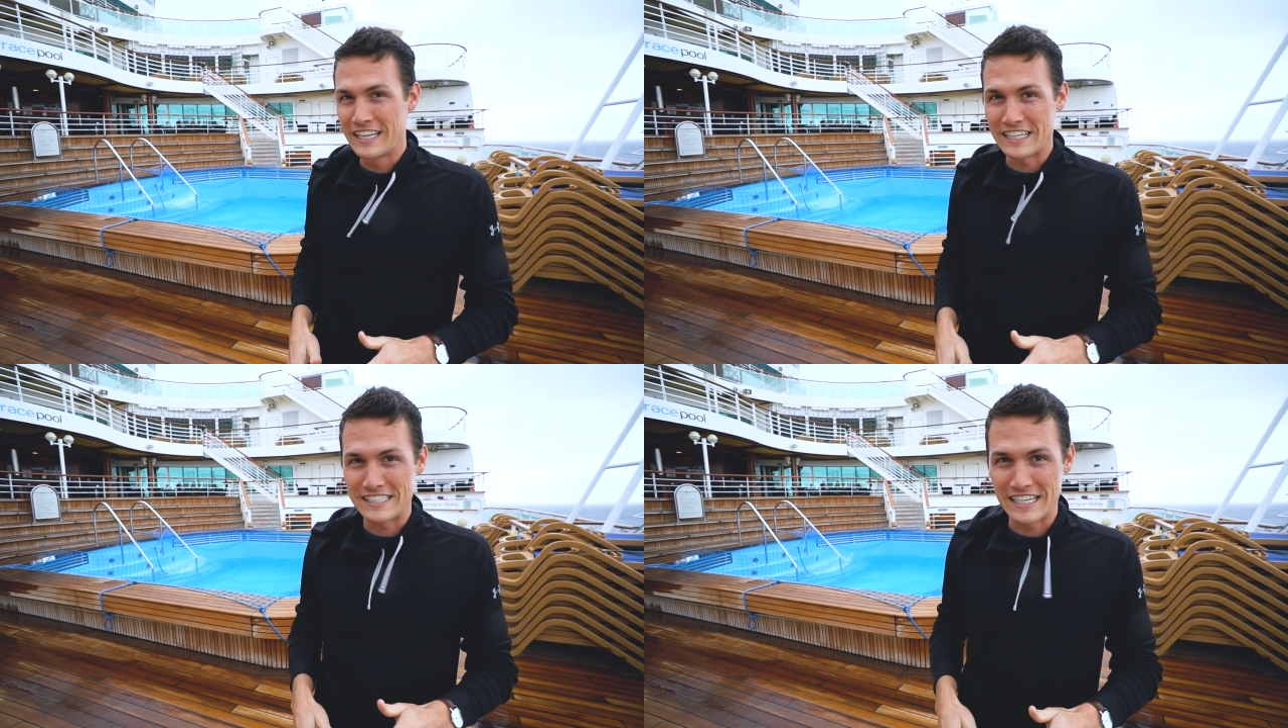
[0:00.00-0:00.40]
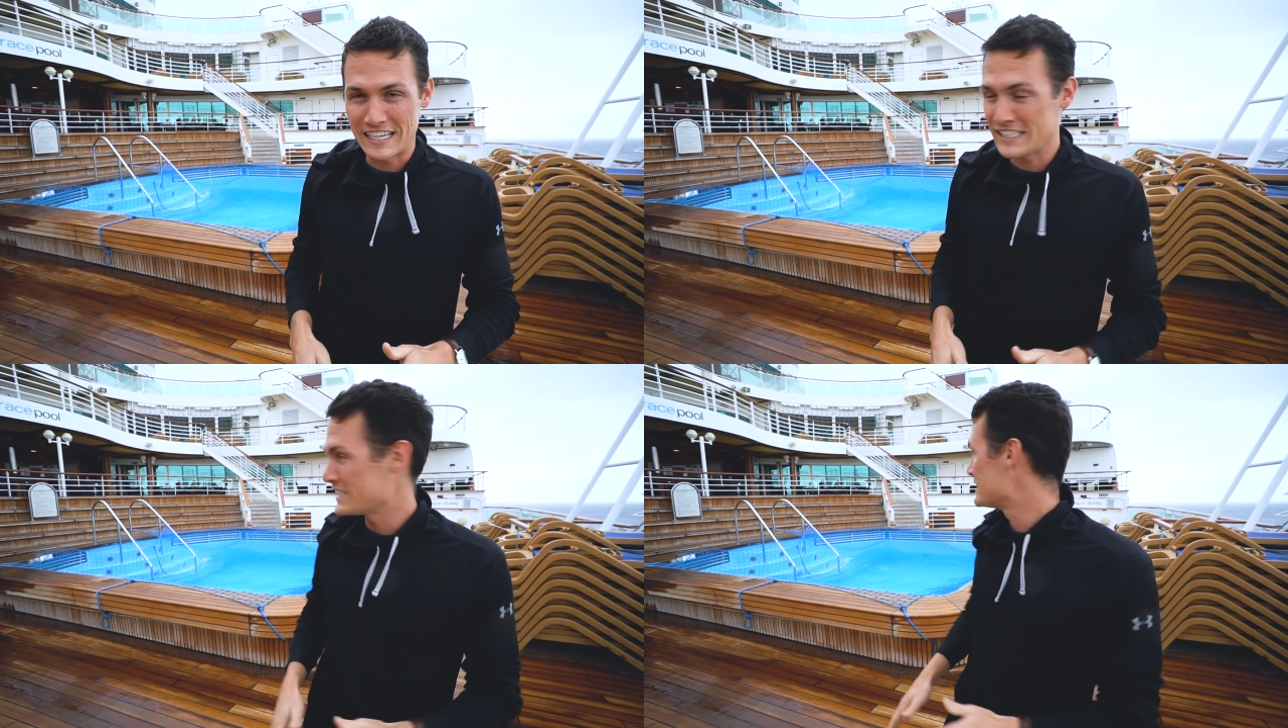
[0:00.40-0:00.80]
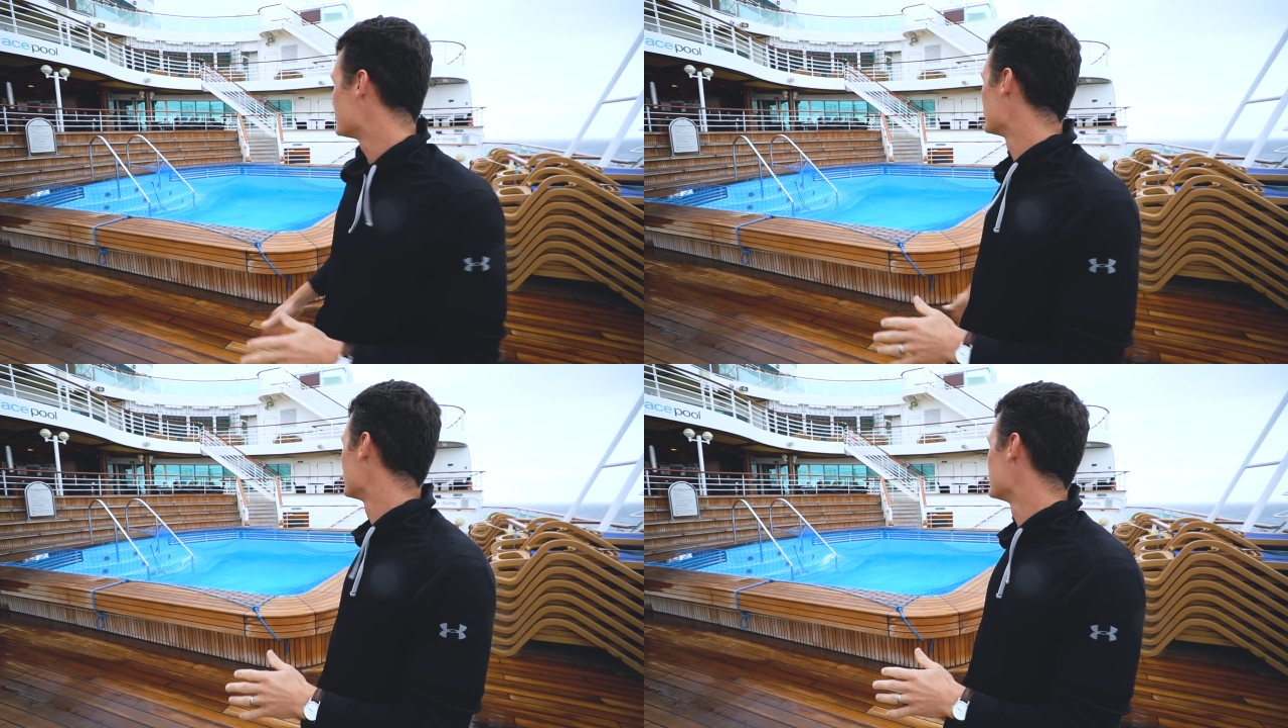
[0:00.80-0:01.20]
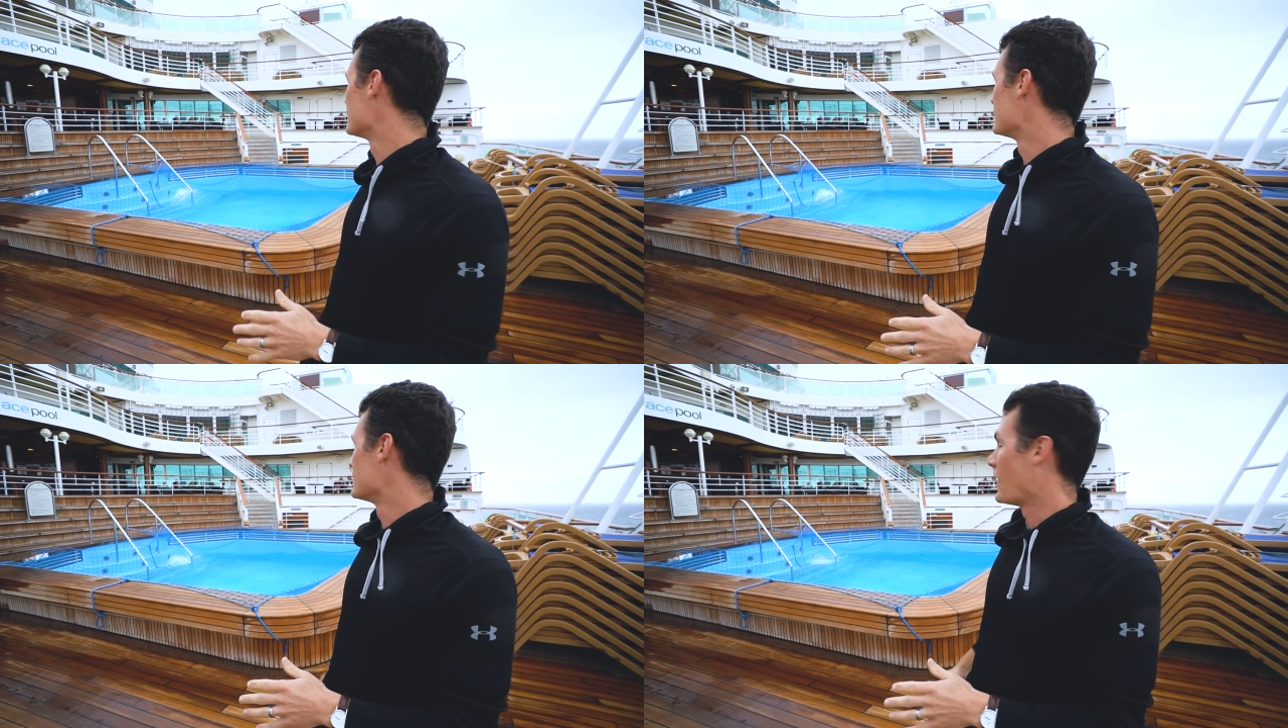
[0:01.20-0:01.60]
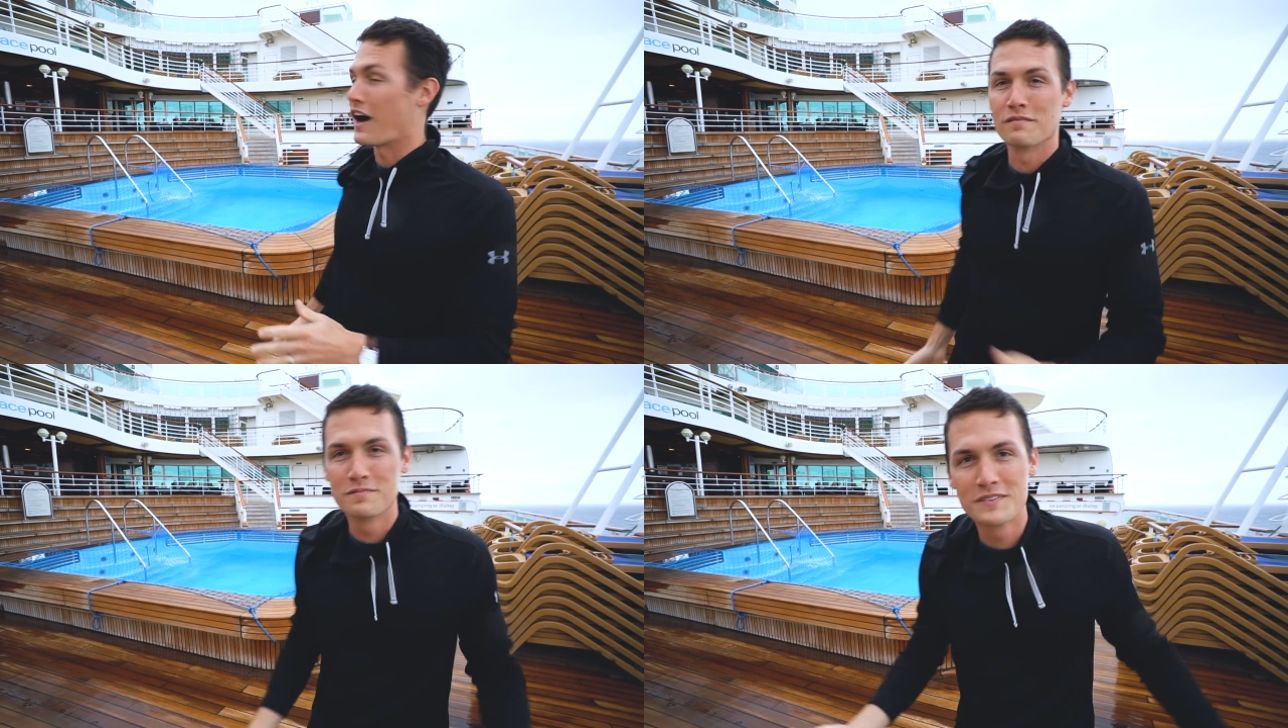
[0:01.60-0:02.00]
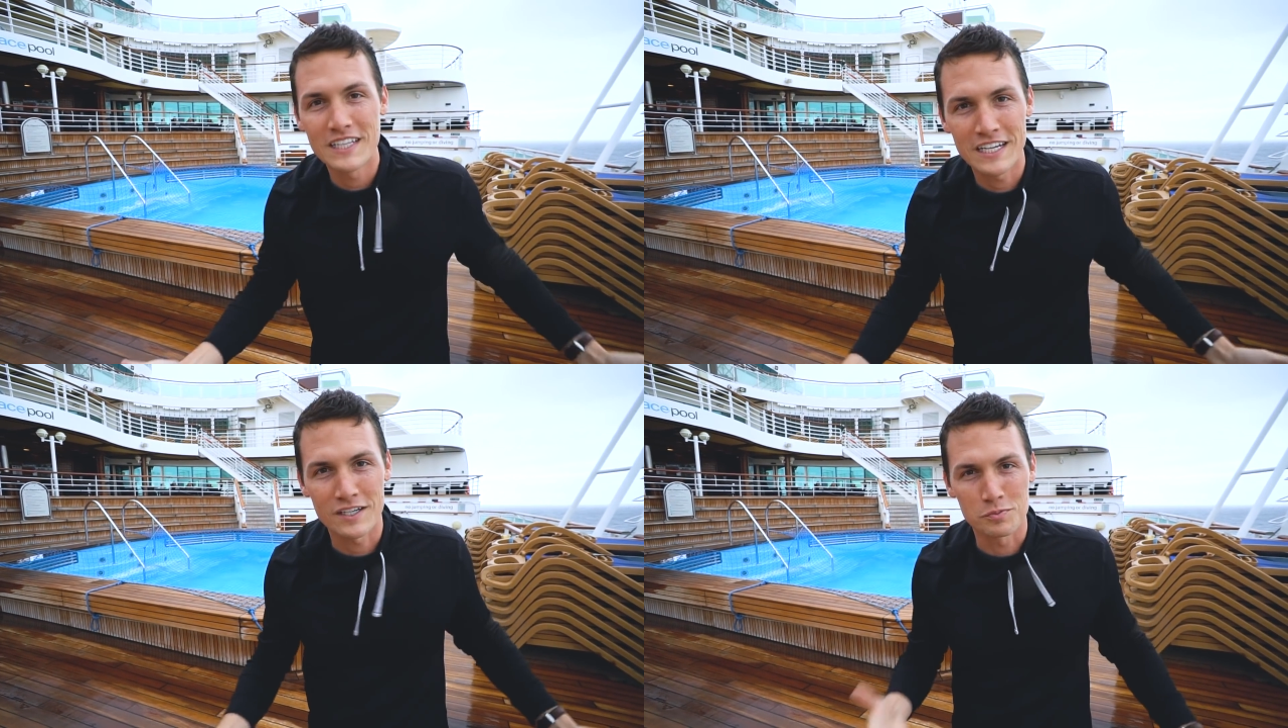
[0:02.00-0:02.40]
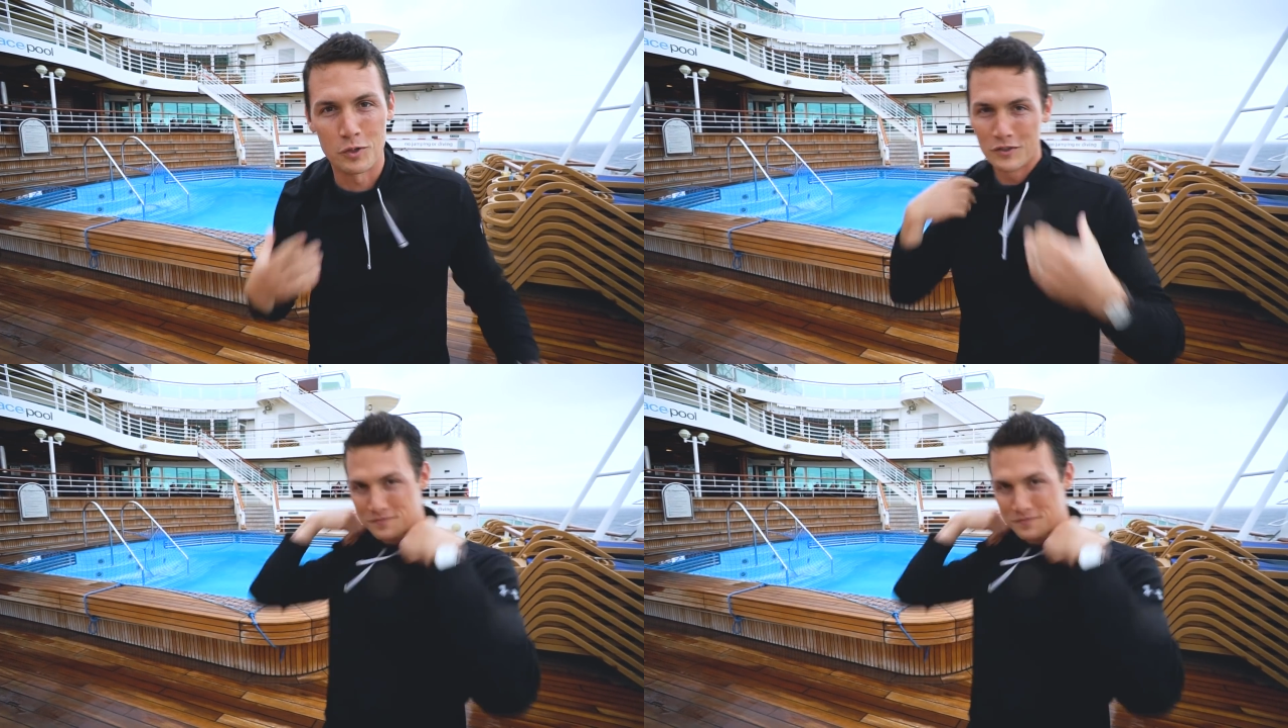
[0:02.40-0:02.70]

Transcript: This is ah, the terrace pool.